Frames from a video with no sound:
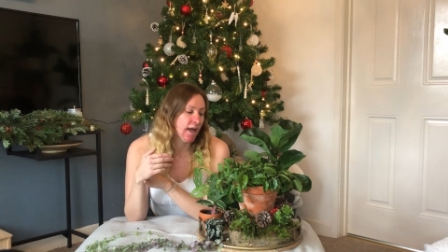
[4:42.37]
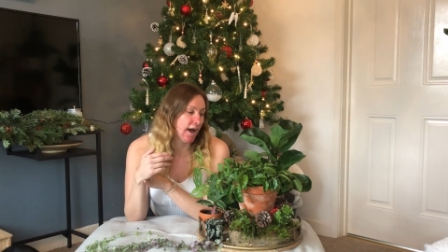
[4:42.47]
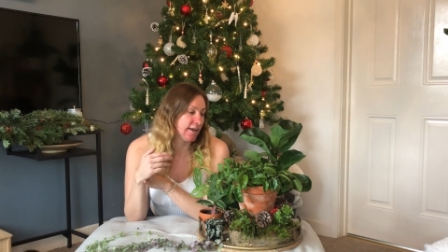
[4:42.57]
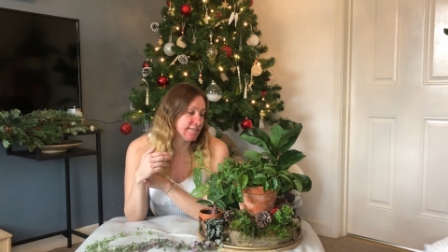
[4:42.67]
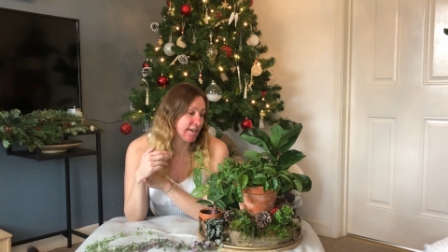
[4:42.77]

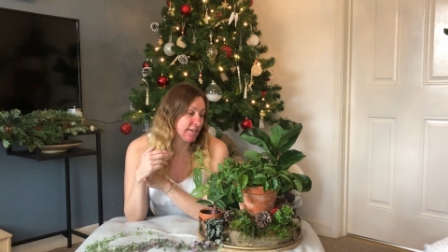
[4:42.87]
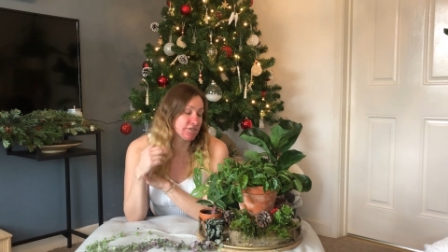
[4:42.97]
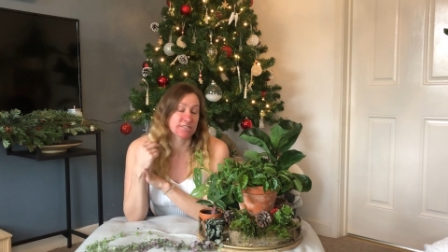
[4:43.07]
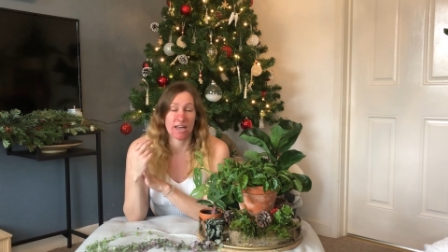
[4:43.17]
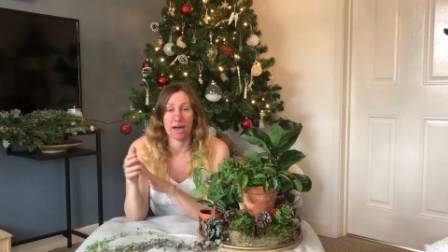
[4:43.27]
And it is
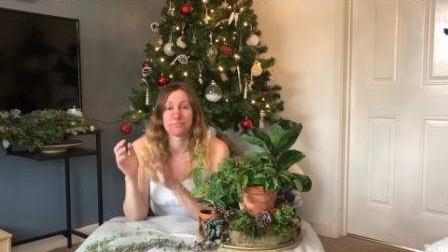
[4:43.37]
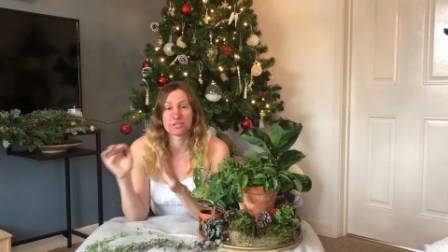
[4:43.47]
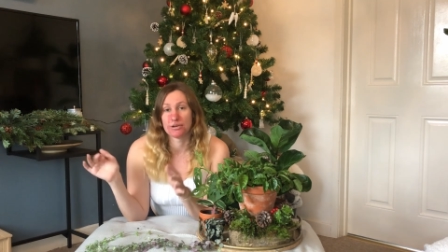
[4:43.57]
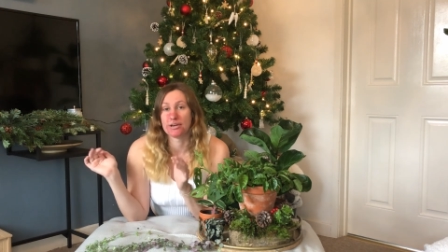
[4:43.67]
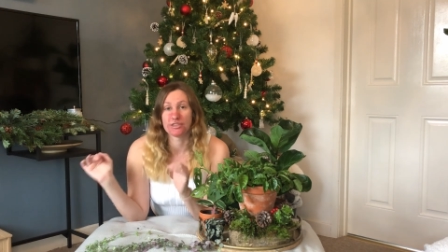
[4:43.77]
just
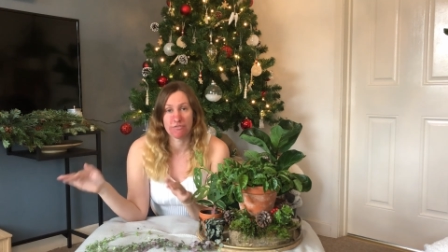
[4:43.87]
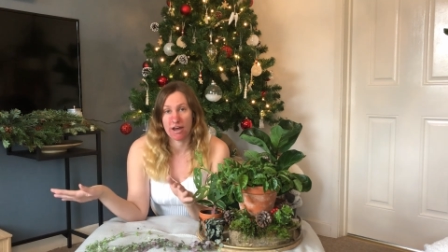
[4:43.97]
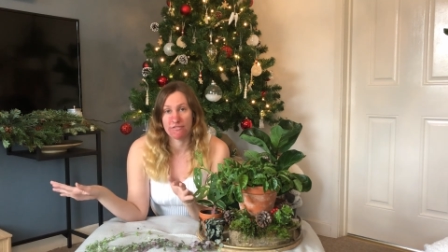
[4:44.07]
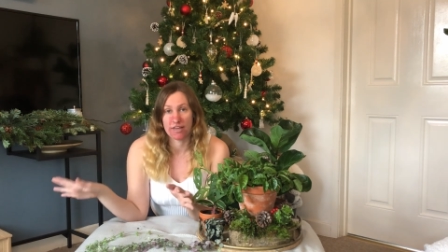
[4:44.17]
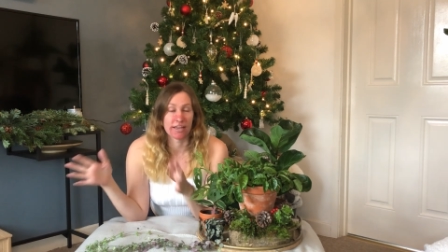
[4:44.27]
absolutely
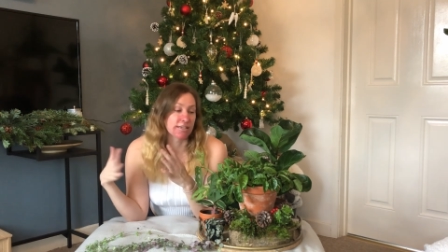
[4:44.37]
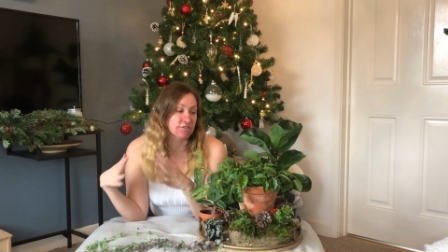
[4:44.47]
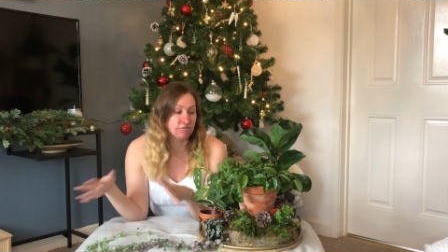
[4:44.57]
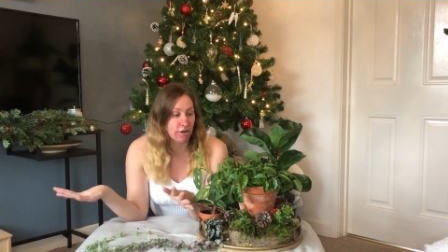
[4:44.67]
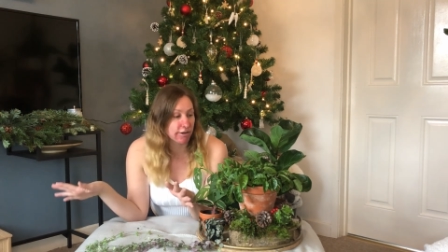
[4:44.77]
thriving.
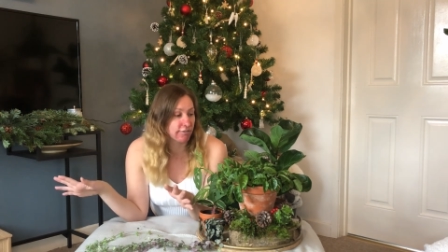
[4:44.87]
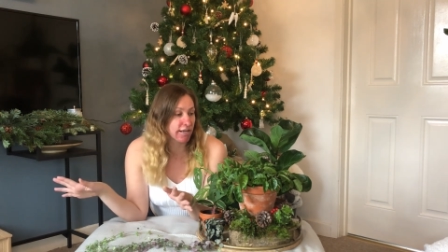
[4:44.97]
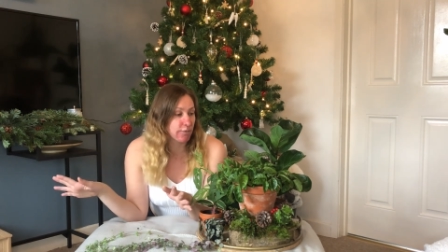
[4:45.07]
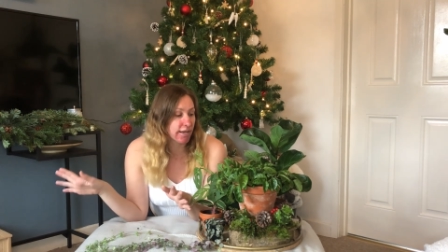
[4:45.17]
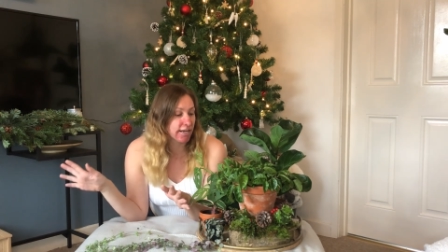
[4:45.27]
It's growing
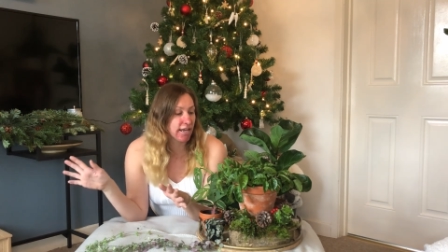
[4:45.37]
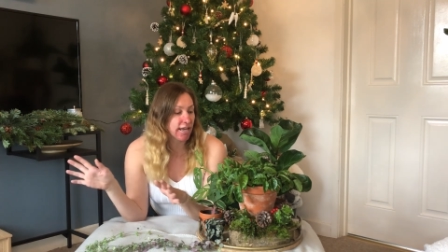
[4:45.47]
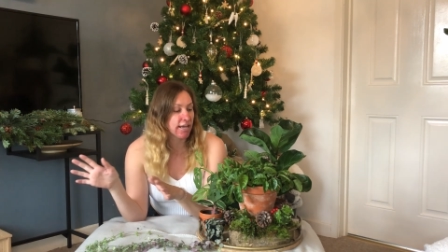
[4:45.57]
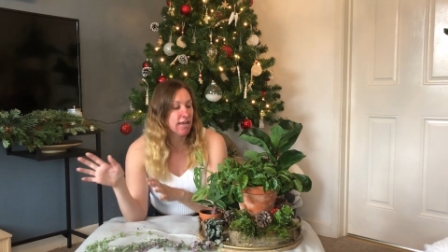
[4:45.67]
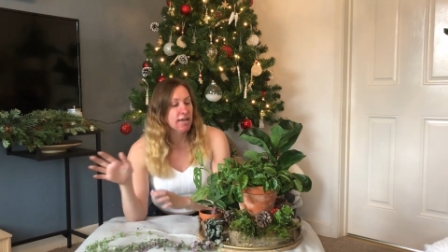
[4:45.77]
really
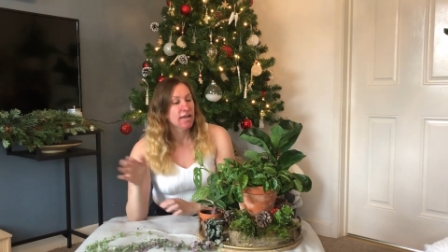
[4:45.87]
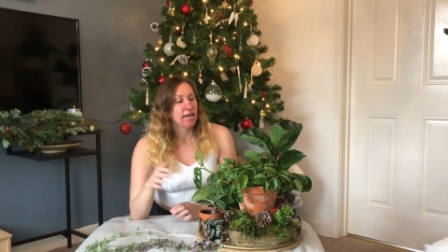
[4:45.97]
quickly.